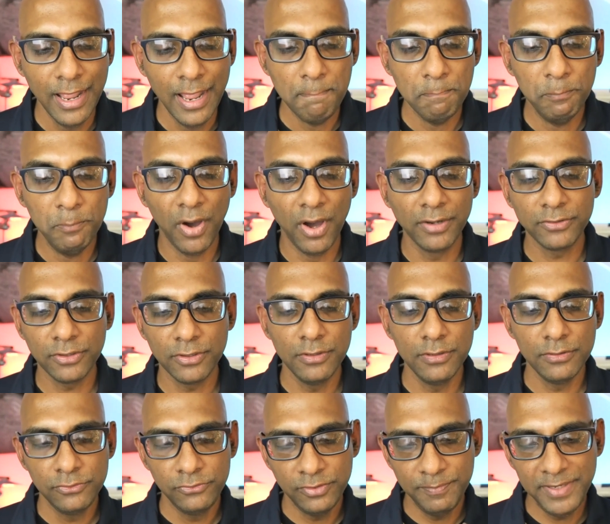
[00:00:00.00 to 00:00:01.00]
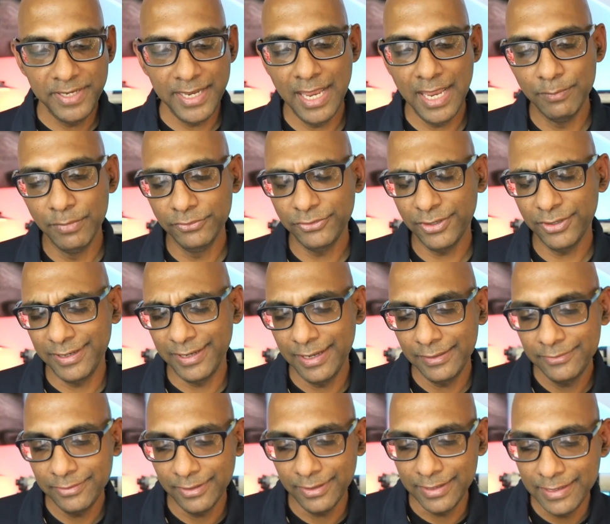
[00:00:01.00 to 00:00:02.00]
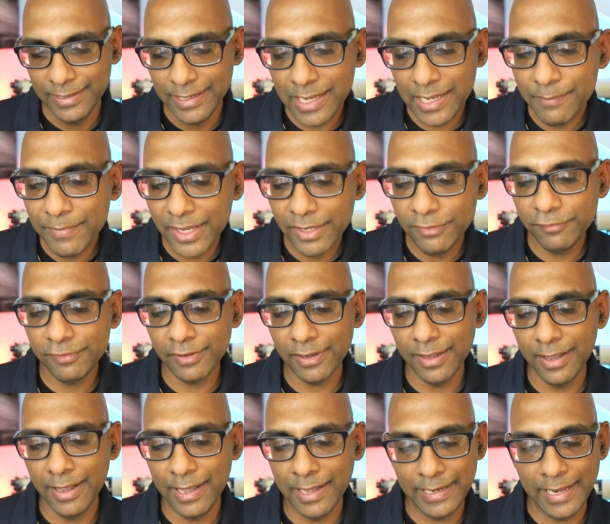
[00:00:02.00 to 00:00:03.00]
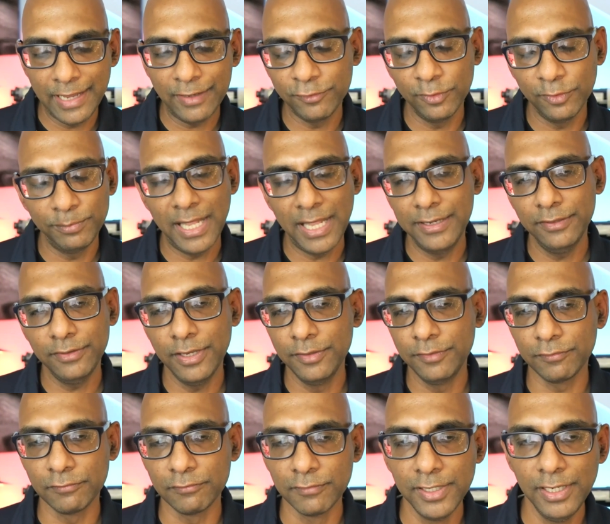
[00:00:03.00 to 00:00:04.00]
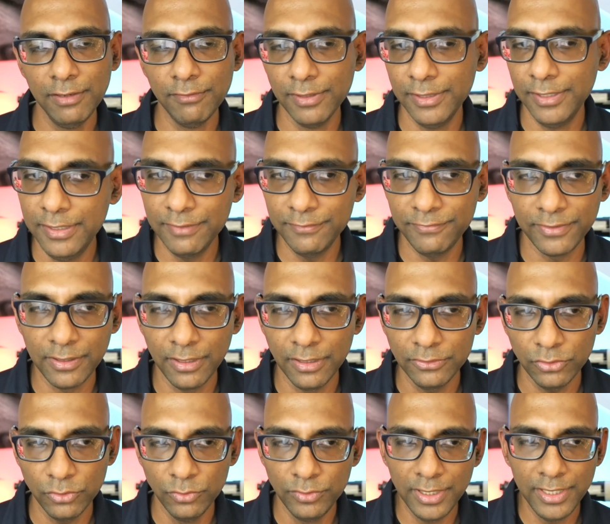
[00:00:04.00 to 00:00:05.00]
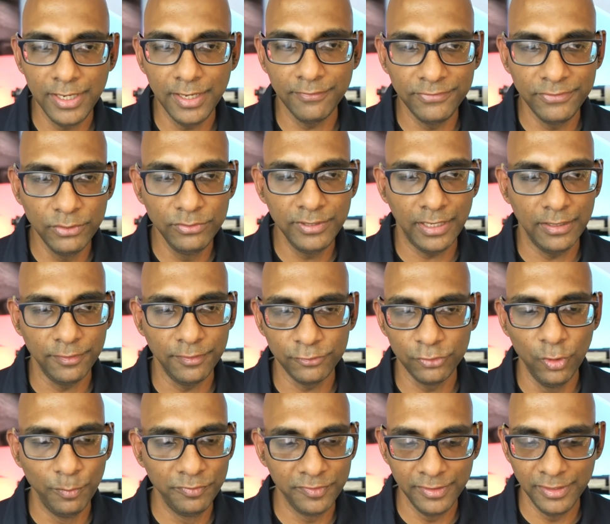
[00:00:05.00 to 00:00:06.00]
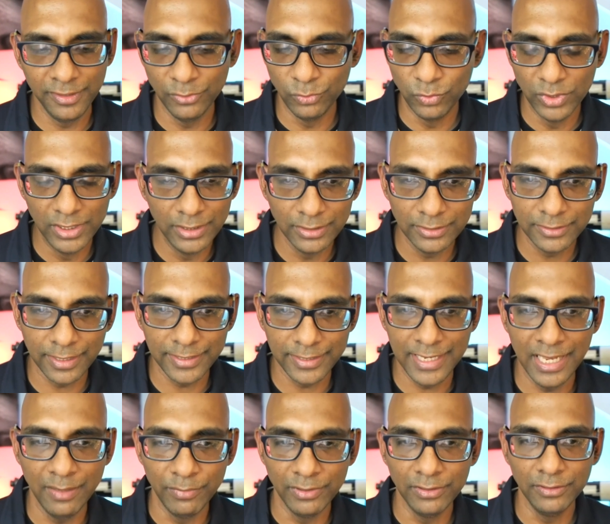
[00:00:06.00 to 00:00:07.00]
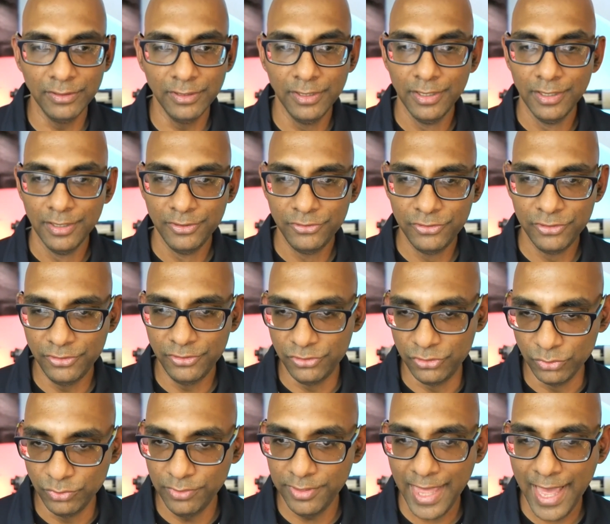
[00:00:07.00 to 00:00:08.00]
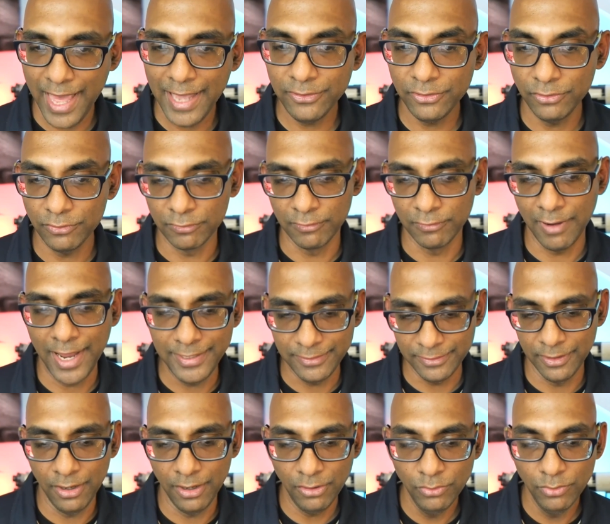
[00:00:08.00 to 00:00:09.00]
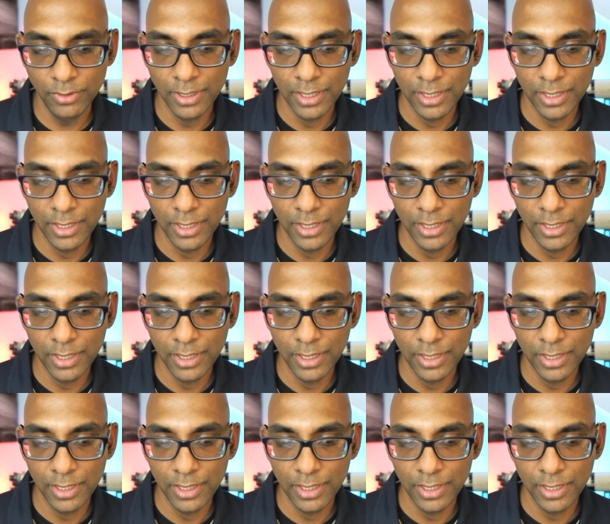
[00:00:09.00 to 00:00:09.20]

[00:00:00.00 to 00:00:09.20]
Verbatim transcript: But to be able to, to image an exoplanet, it's really, really difficult. Only a few telescopes in the world are able to do that right now.